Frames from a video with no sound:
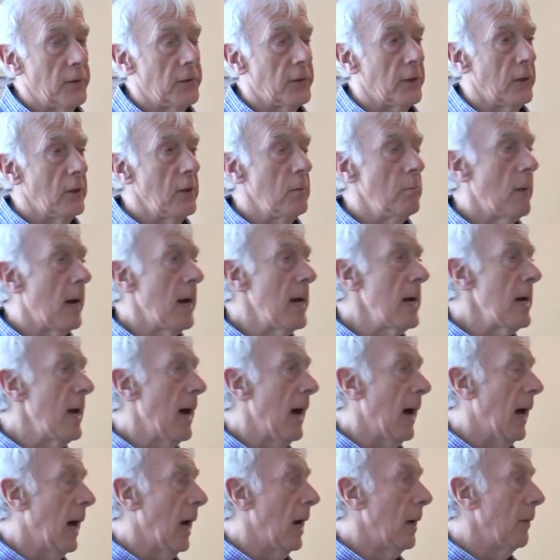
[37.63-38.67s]
So you may
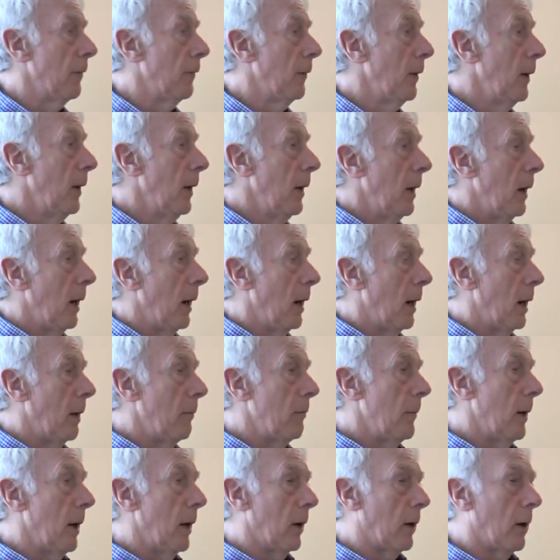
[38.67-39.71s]
have
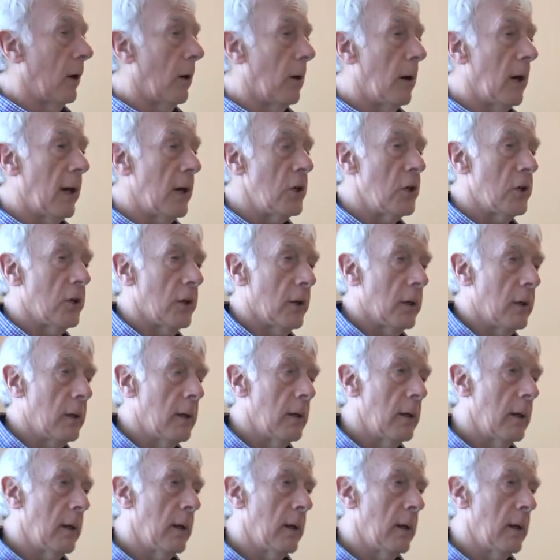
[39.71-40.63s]
um, a correlation,